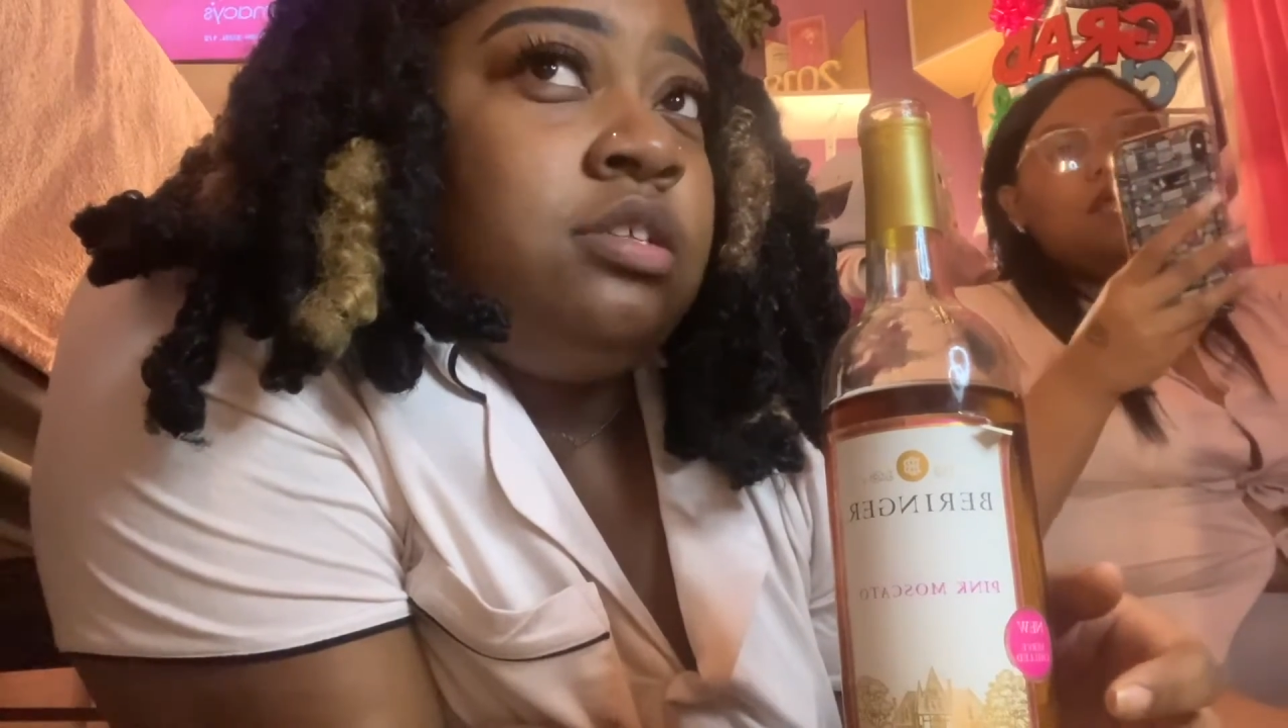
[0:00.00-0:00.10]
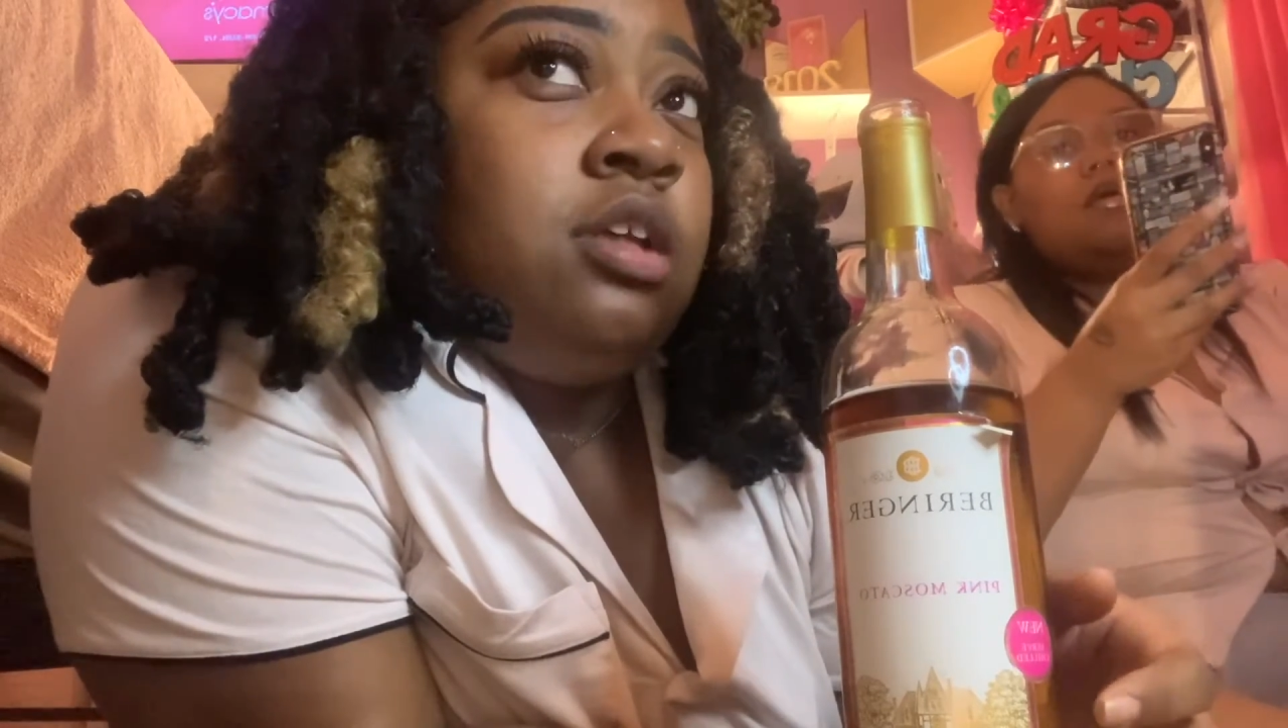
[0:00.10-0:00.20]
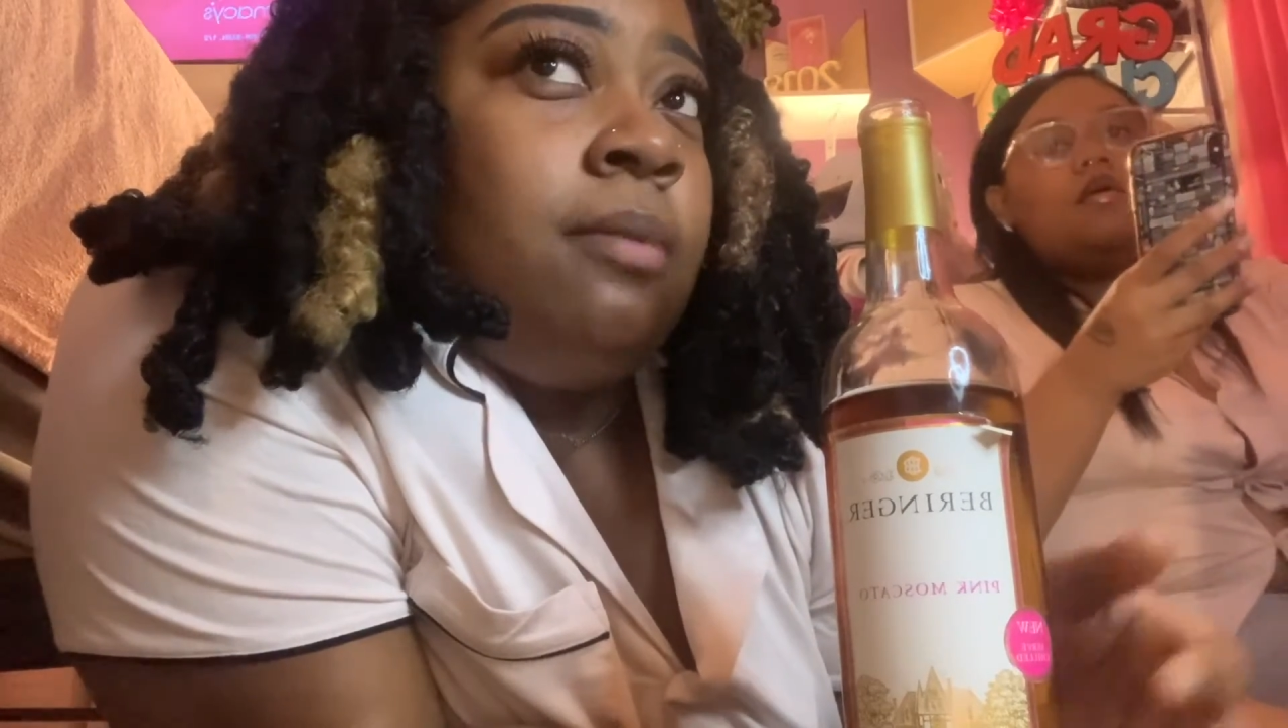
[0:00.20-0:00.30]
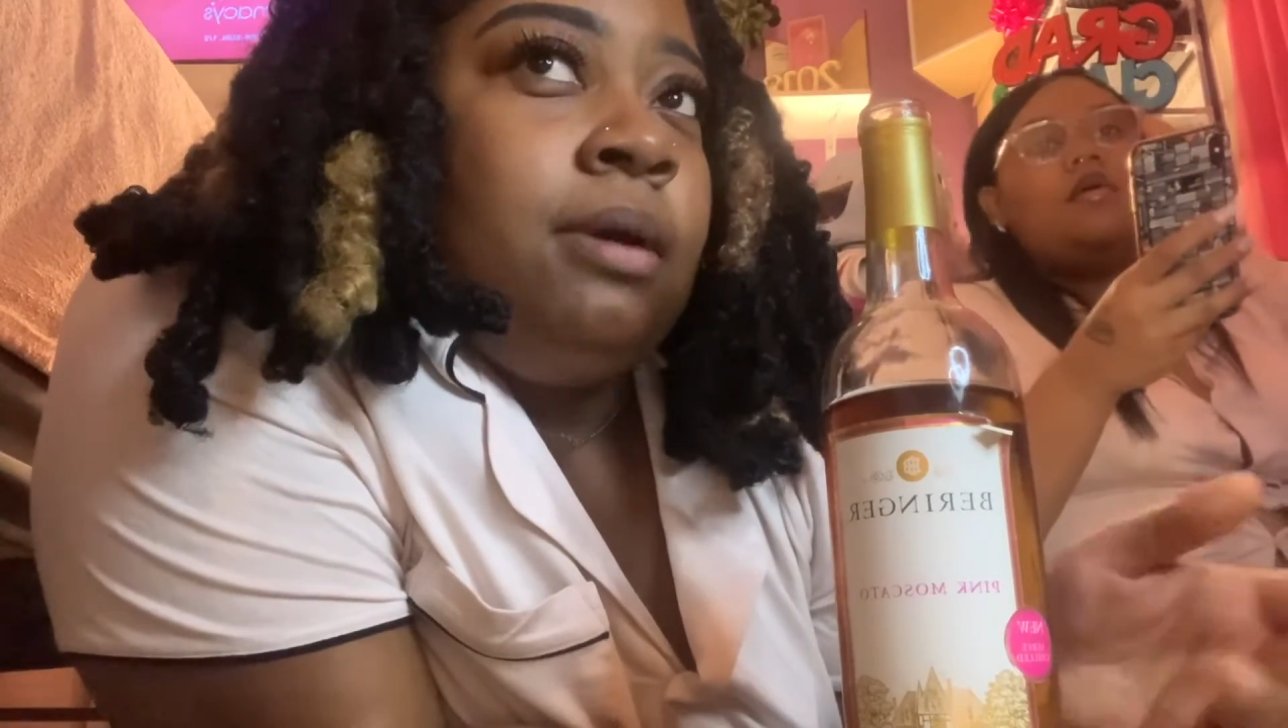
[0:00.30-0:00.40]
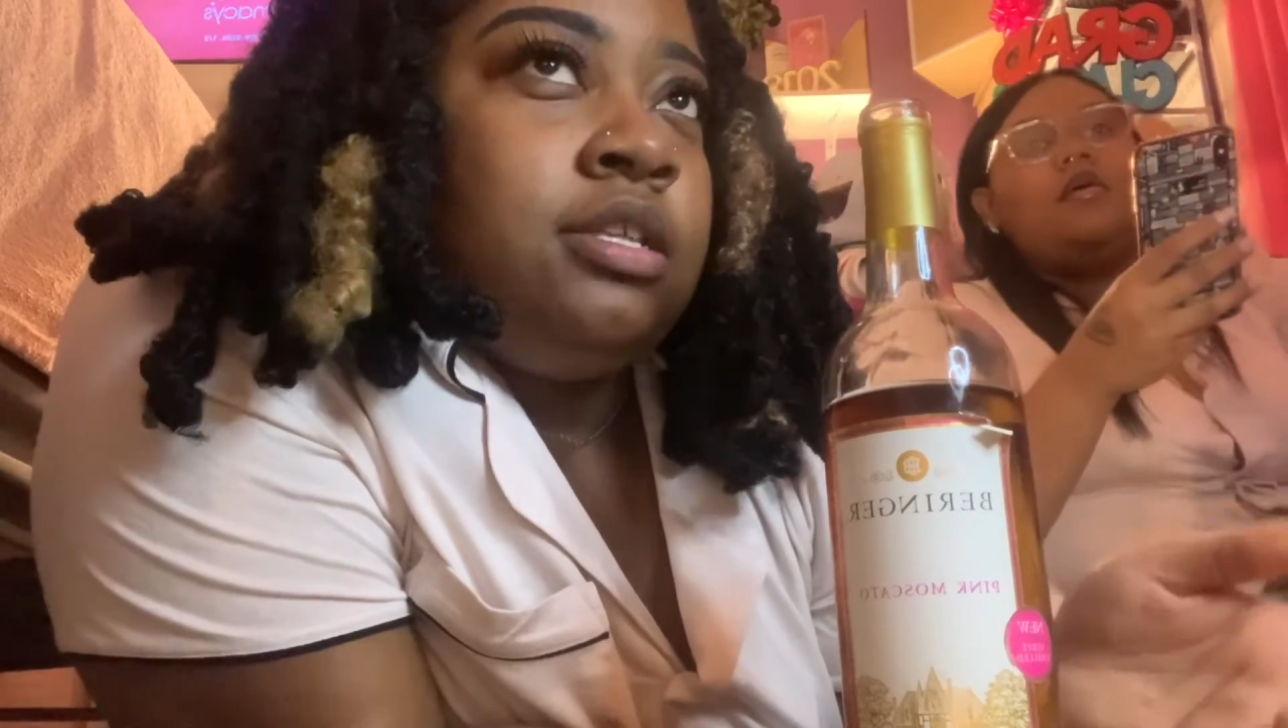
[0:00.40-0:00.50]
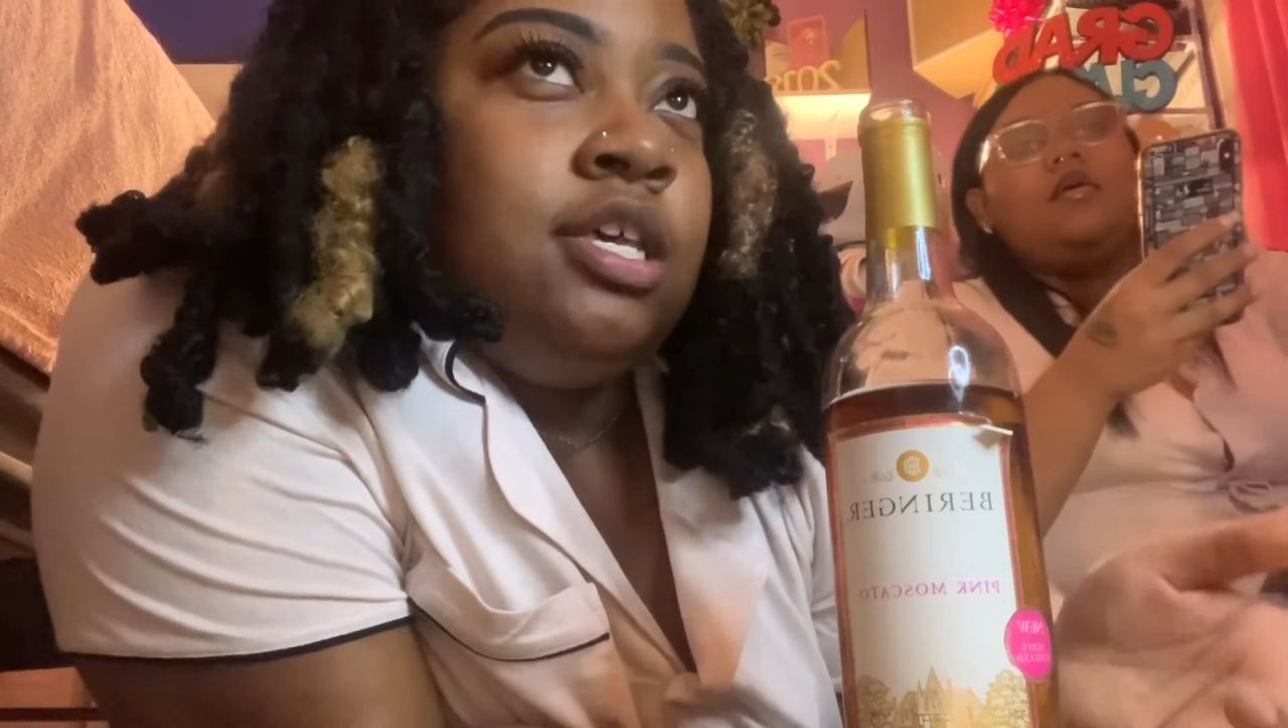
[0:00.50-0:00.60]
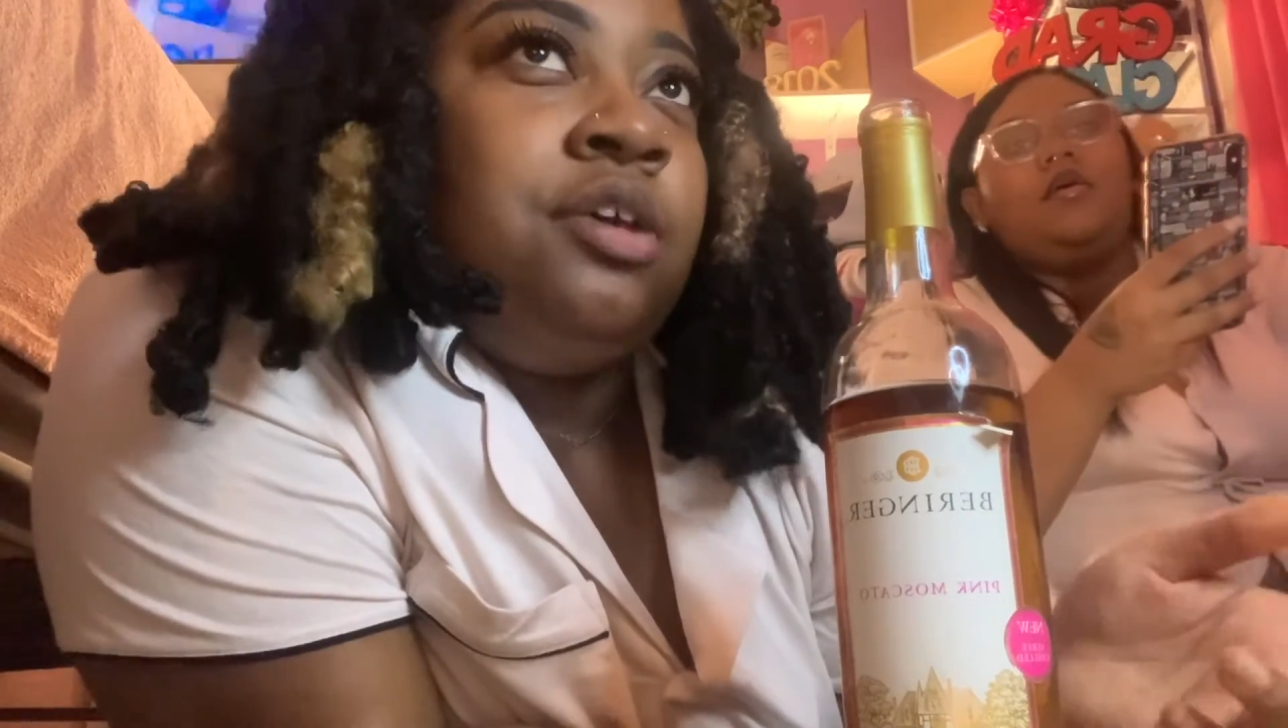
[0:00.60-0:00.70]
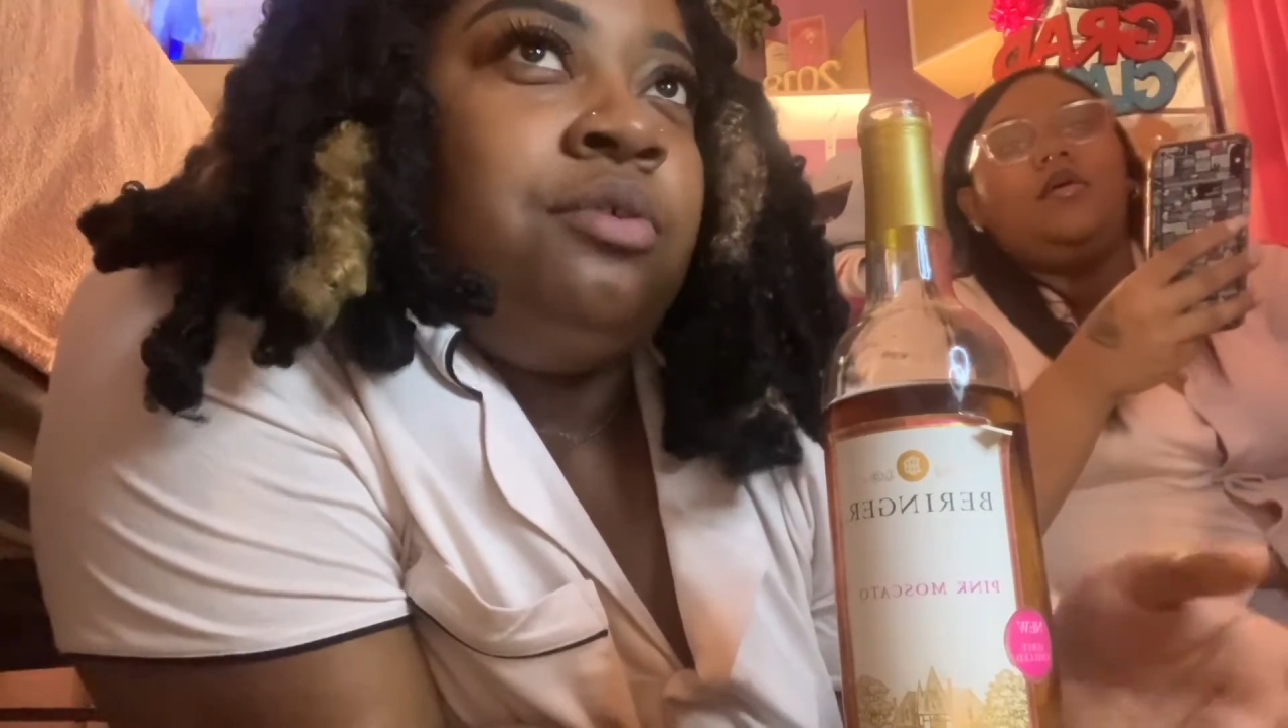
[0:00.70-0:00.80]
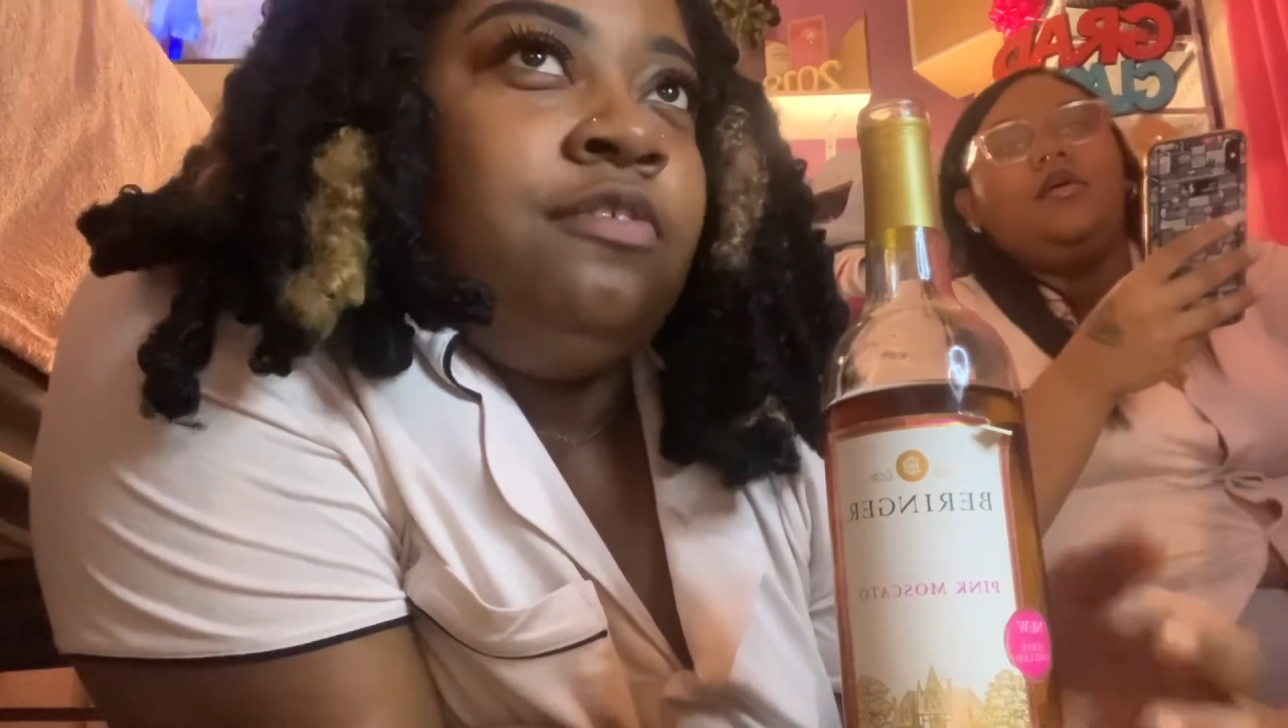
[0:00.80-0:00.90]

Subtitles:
stomped my toe.